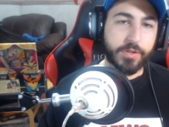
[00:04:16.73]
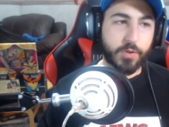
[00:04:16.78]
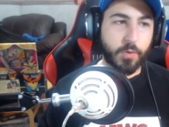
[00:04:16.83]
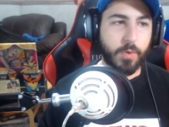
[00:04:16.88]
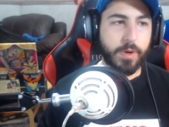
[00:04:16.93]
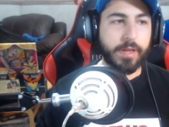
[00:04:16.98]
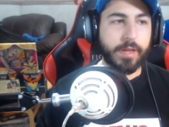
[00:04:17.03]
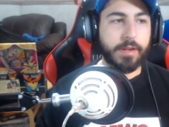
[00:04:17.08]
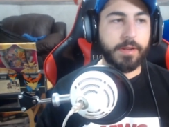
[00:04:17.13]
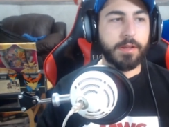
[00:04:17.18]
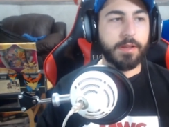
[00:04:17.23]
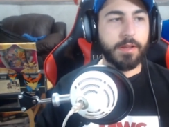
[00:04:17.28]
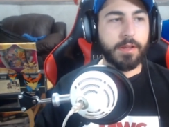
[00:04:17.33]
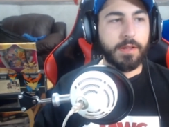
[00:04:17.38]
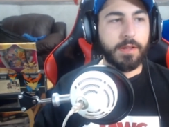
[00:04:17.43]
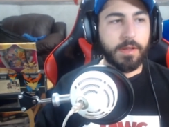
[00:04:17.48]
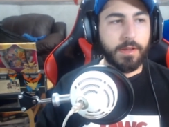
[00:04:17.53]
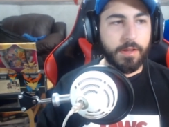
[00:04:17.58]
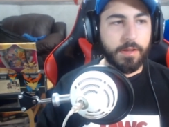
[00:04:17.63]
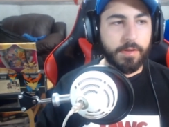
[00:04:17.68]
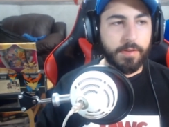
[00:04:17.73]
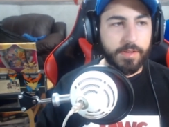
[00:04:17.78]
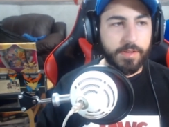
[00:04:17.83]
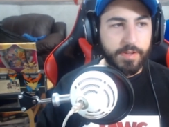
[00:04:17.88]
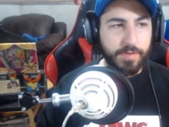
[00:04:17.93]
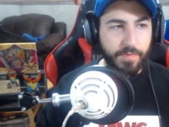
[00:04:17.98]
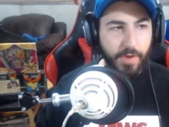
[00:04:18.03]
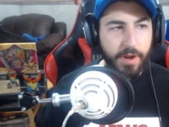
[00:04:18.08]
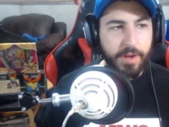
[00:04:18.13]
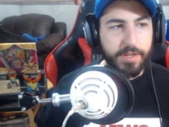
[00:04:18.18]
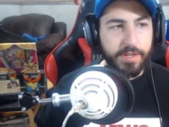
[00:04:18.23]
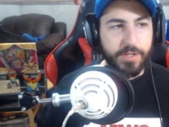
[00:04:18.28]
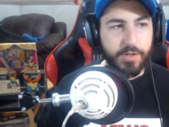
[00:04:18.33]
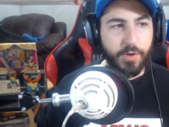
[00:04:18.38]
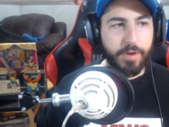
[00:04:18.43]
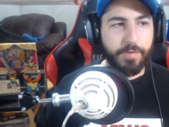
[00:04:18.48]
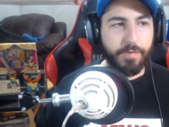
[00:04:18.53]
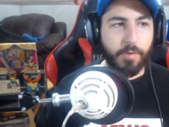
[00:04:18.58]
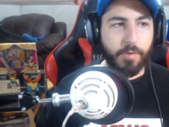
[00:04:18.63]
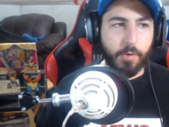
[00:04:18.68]
to win. It's very
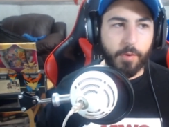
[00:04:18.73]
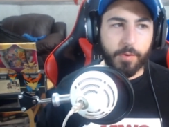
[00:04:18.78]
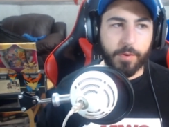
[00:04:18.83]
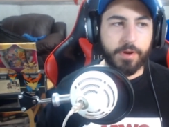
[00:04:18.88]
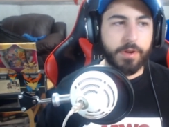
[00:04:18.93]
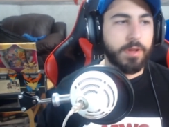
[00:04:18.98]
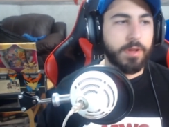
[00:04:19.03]
straightforward.